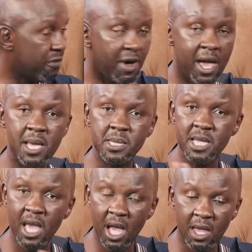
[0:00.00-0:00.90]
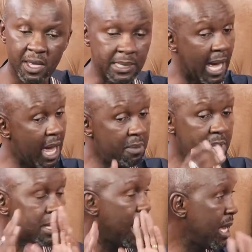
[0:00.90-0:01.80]
The fire is there, the time
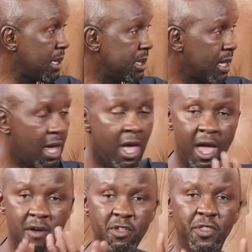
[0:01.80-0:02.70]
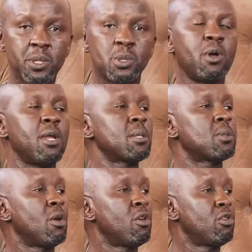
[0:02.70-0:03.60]
is right, everything. So what
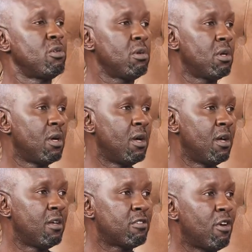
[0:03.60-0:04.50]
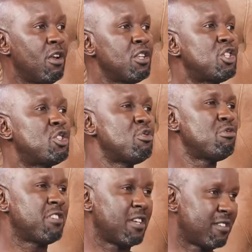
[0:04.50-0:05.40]
does Saul do? Saul
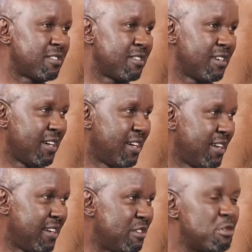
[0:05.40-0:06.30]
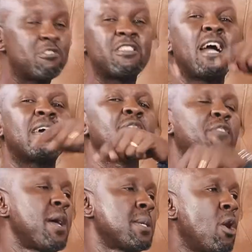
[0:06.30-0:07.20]
chooses to
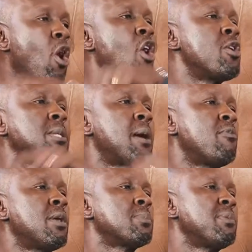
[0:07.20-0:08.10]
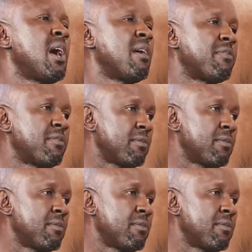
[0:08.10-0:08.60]
sacrifice on Samuel's behalf.